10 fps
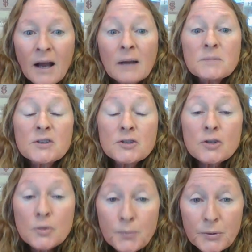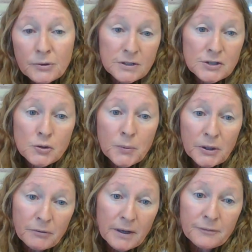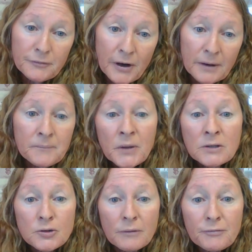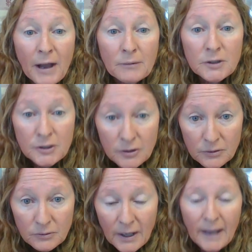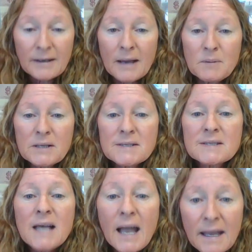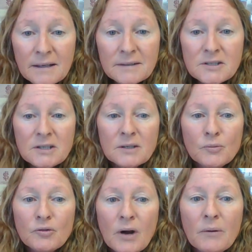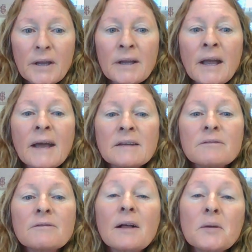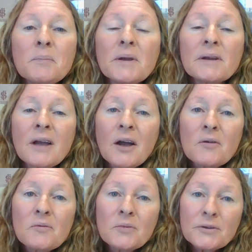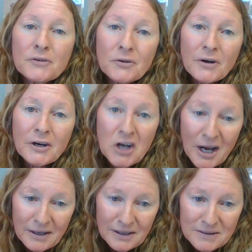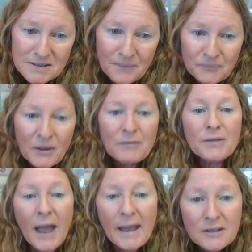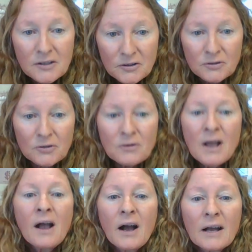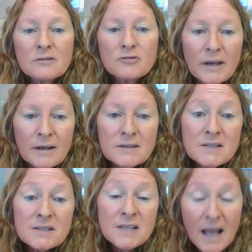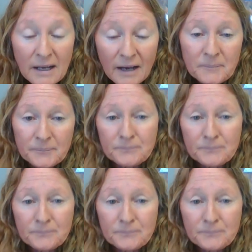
I'm super, super grateful to have found you, and I'm excited to keep growing and developing with your guidance. Thank you, Andrea Sasana.